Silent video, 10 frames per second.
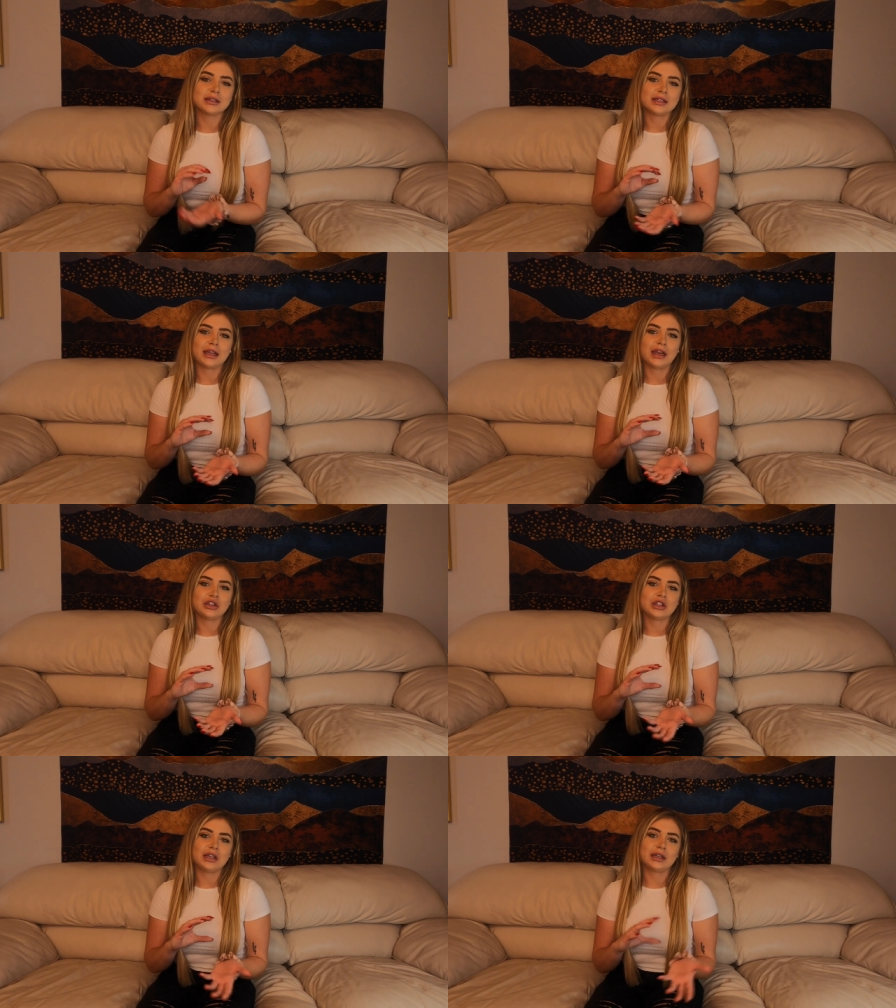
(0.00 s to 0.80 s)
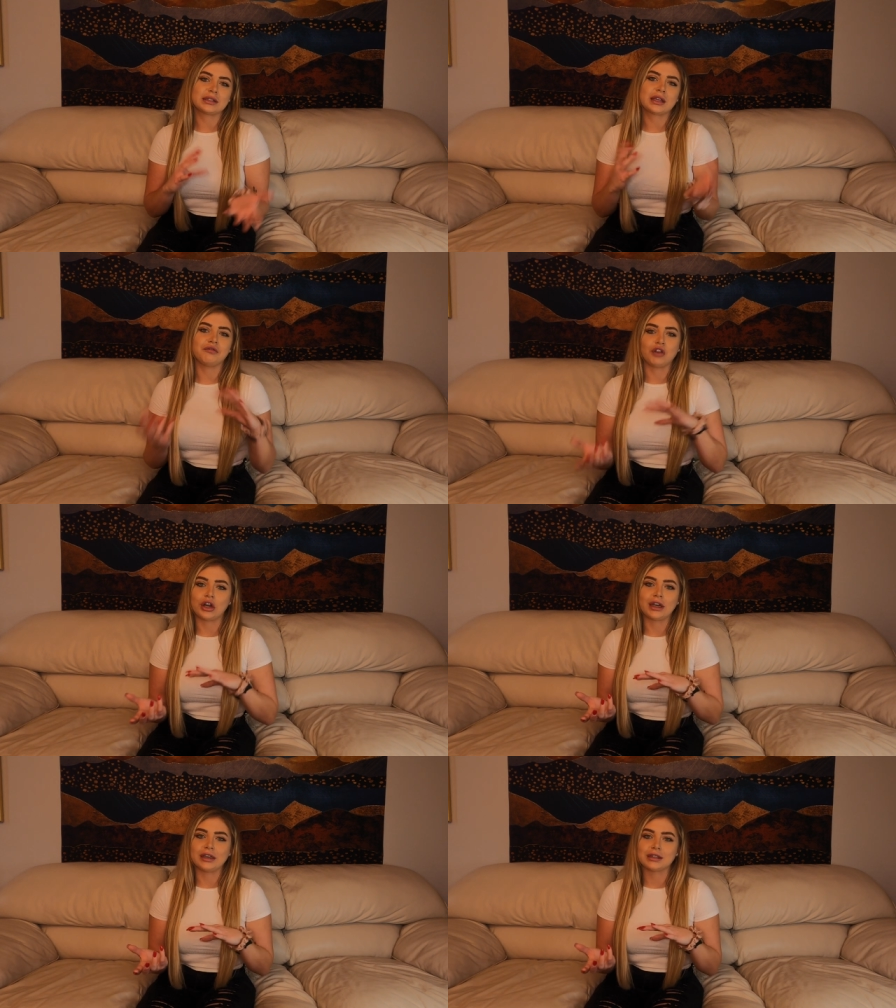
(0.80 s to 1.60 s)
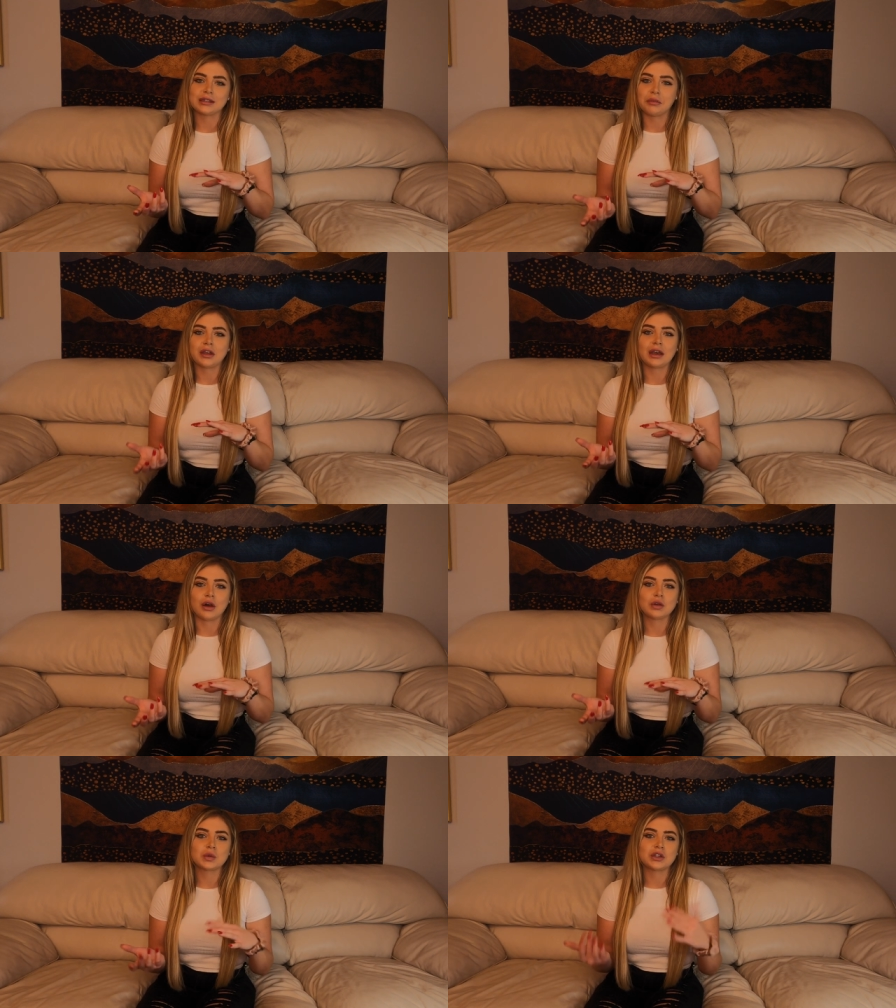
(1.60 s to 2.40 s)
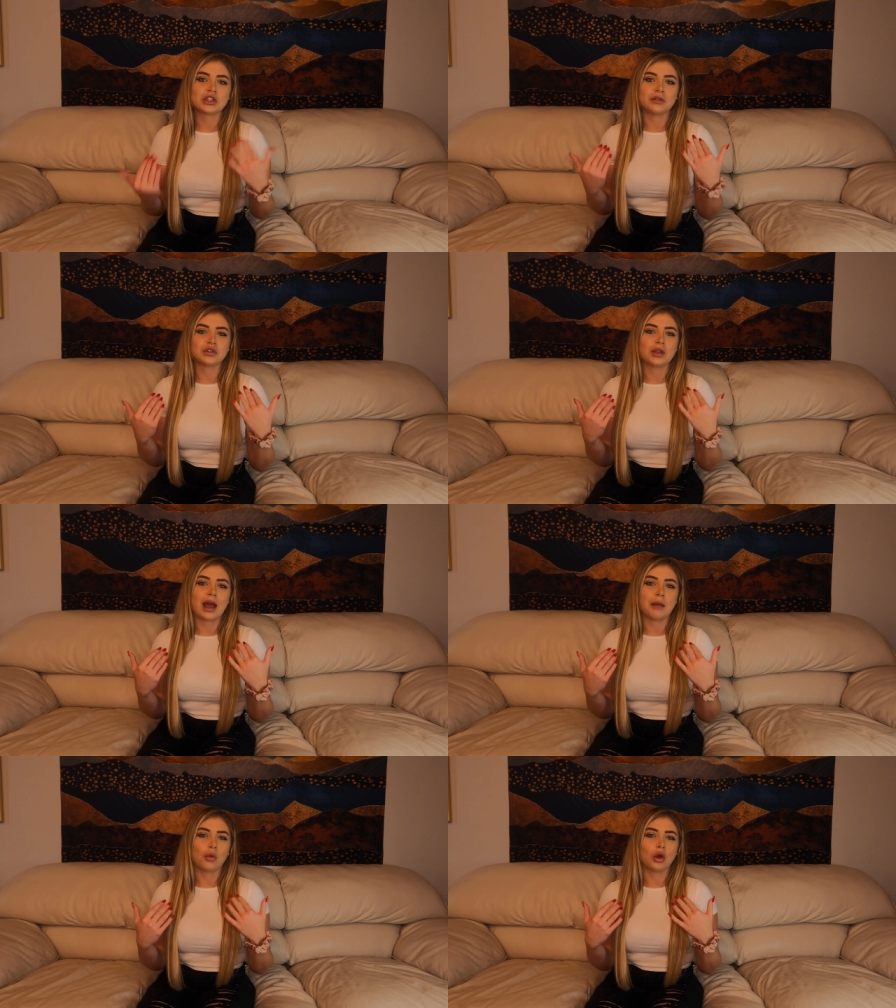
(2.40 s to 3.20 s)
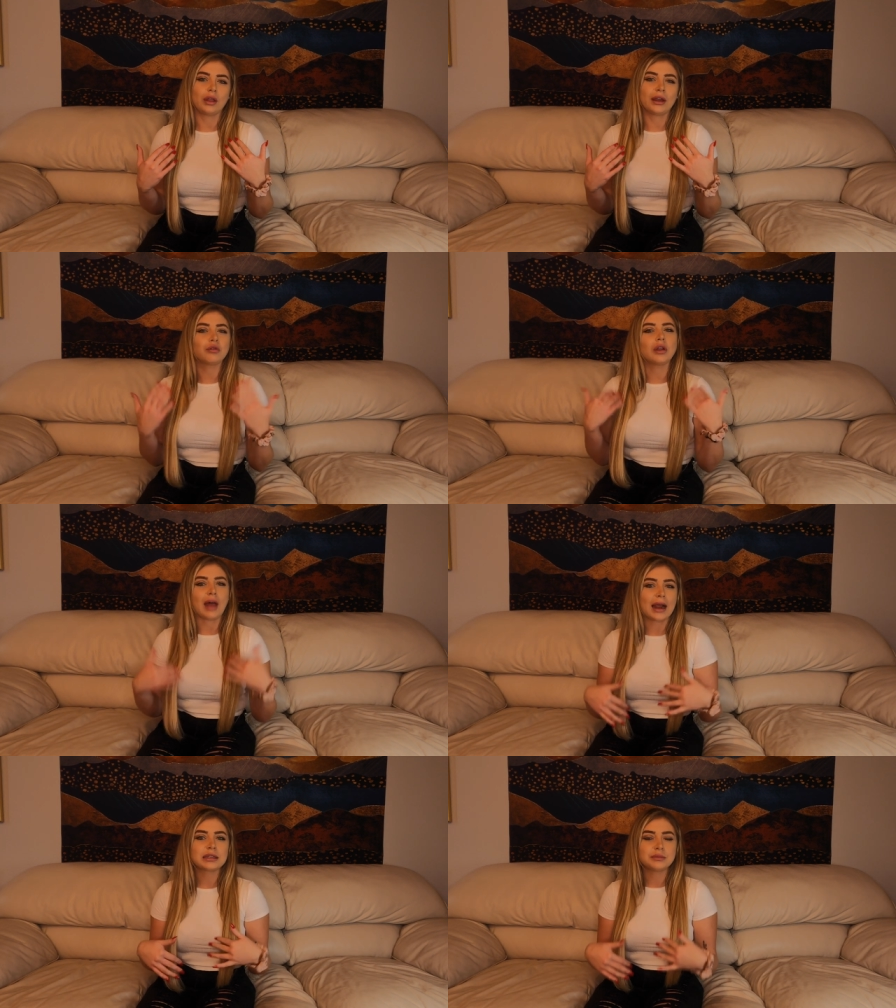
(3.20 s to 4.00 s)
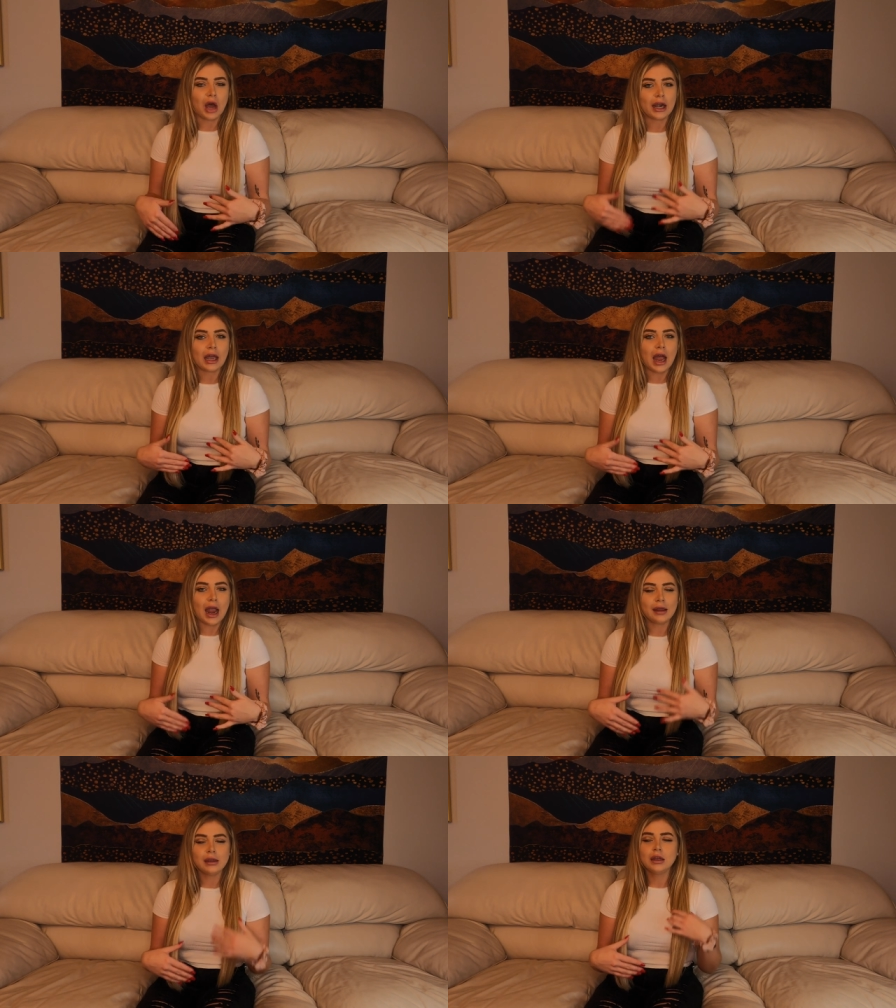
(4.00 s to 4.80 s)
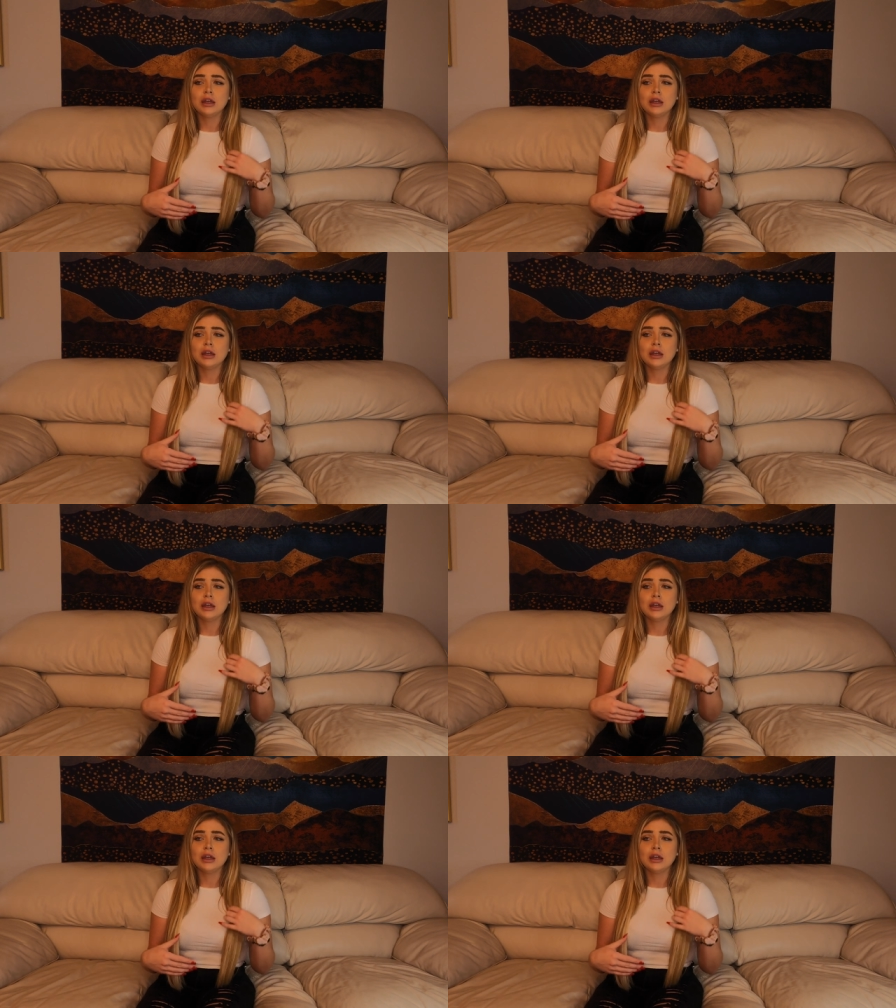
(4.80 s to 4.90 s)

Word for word: the T H C gets converted into something else, which gives you that more like relaxed body high.